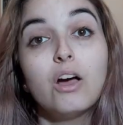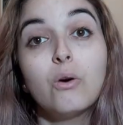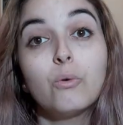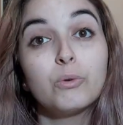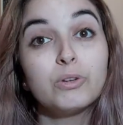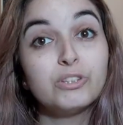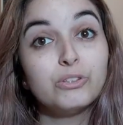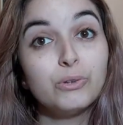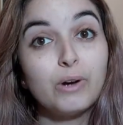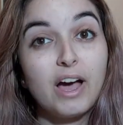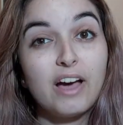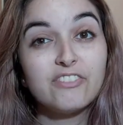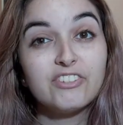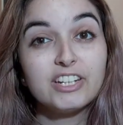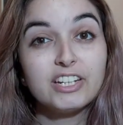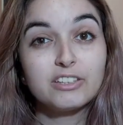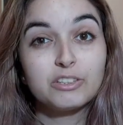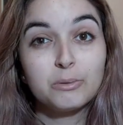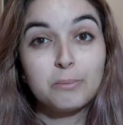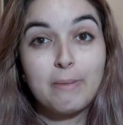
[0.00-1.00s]
We do have
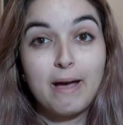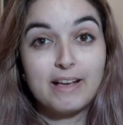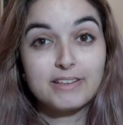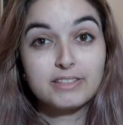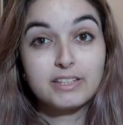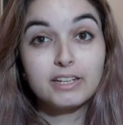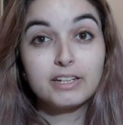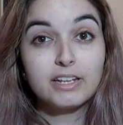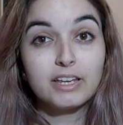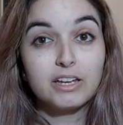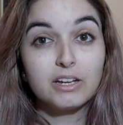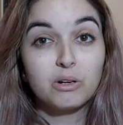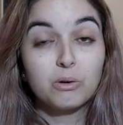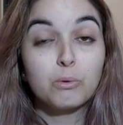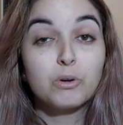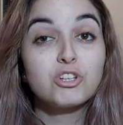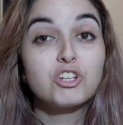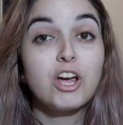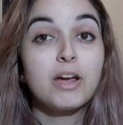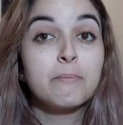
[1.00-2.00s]
another mask in here,
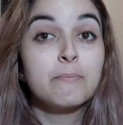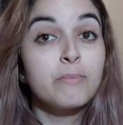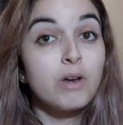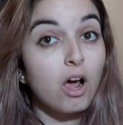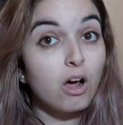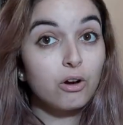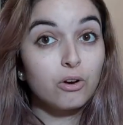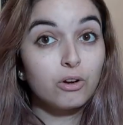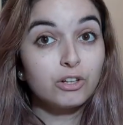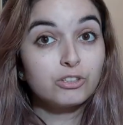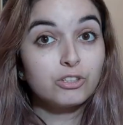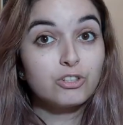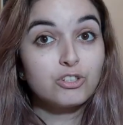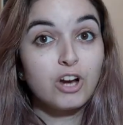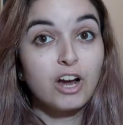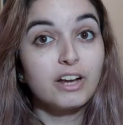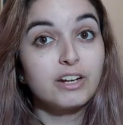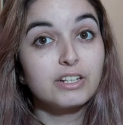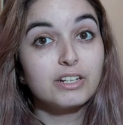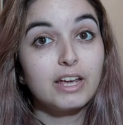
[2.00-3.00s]
which I'm not going to
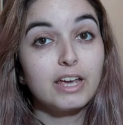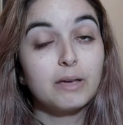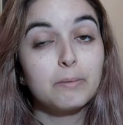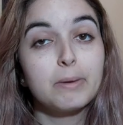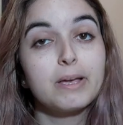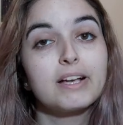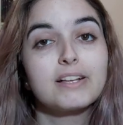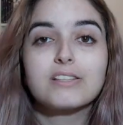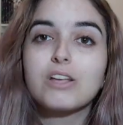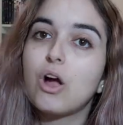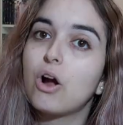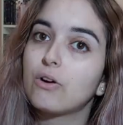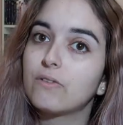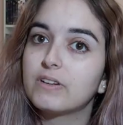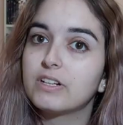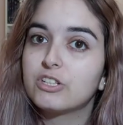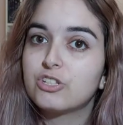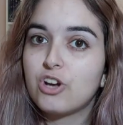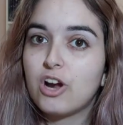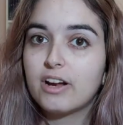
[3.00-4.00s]
try today because I
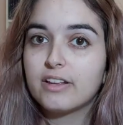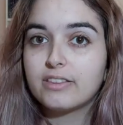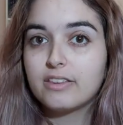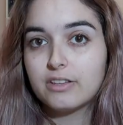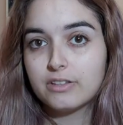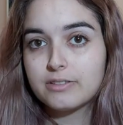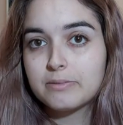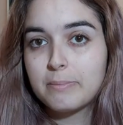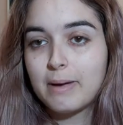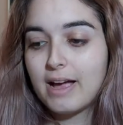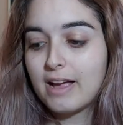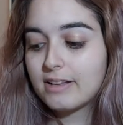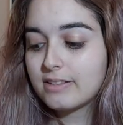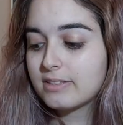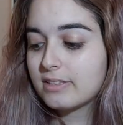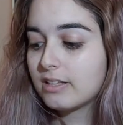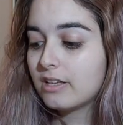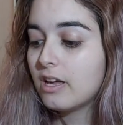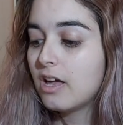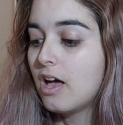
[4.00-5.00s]
already tried this
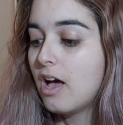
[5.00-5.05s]
mask.